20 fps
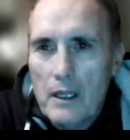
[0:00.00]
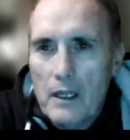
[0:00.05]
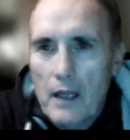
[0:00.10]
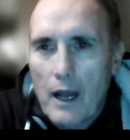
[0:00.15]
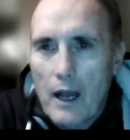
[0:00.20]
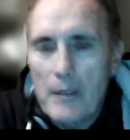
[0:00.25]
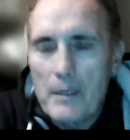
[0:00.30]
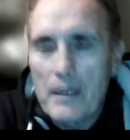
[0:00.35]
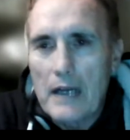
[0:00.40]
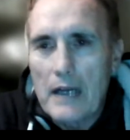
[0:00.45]

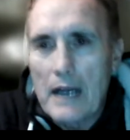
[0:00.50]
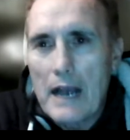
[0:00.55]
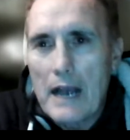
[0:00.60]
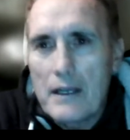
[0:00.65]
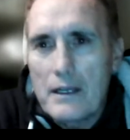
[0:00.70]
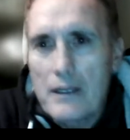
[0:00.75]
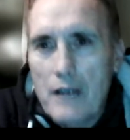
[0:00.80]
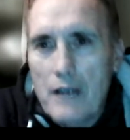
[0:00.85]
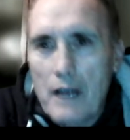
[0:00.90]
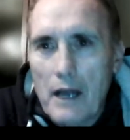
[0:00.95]
I mean, I
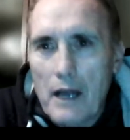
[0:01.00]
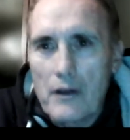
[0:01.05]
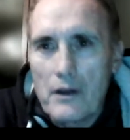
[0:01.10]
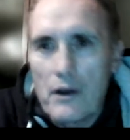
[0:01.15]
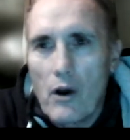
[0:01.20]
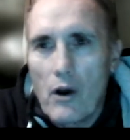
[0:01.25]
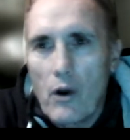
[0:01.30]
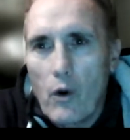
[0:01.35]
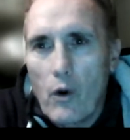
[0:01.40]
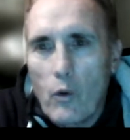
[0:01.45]
did not
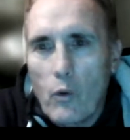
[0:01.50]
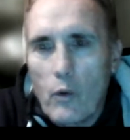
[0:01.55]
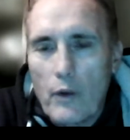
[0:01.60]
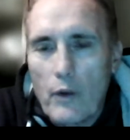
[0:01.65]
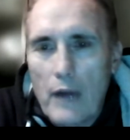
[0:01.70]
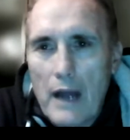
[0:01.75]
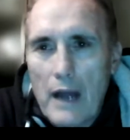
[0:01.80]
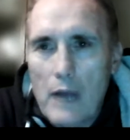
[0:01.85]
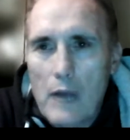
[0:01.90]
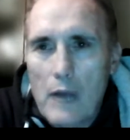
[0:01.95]
know when
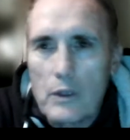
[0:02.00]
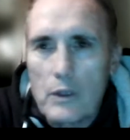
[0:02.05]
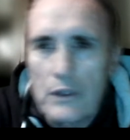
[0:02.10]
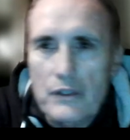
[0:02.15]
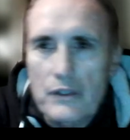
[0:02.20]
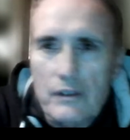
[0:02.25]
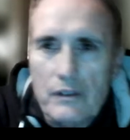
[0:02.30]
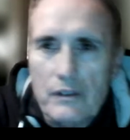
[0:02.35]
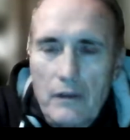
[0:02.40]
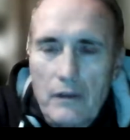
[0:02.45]
I
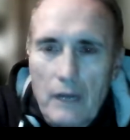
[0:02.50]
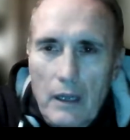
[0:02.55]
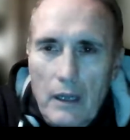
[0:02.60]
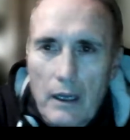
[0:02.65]
was